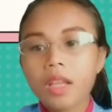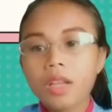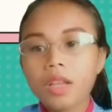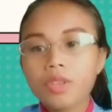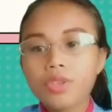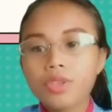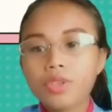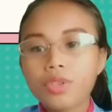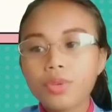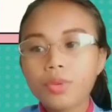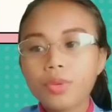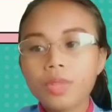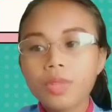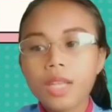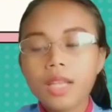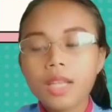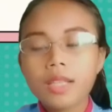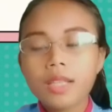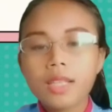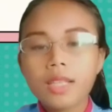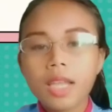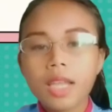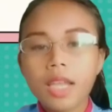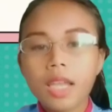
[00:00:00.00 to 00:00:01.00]

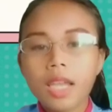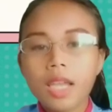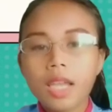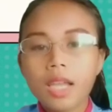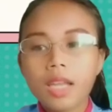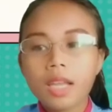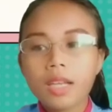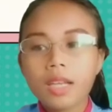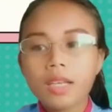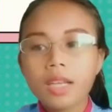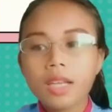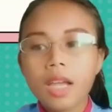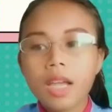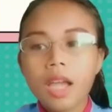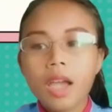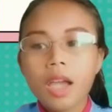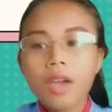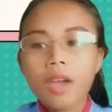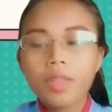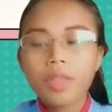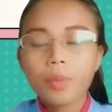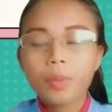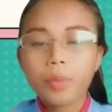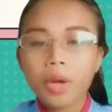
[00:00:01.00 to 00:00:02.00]
Students in
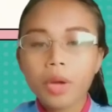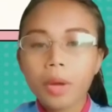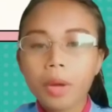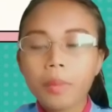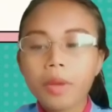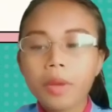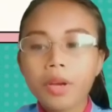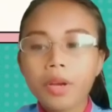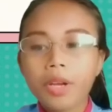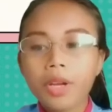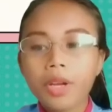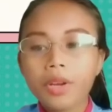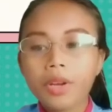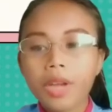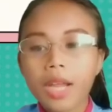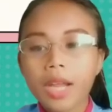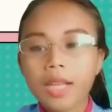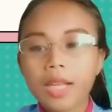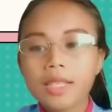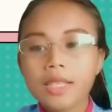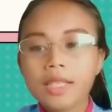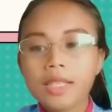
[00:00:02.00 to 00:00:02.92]
the primary grades